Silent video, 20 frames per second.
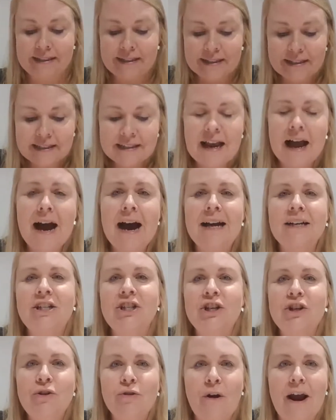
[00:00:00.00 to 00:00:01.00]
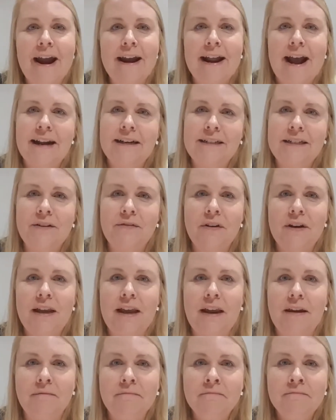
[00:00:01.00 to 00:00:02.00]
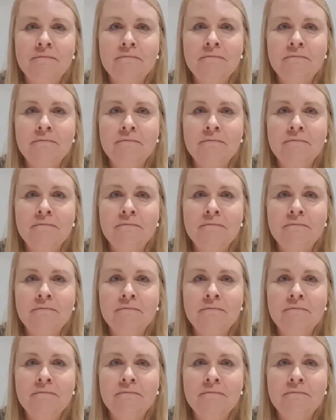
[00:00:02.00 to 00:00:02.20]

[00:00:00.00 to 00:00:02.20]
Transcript: such a great activity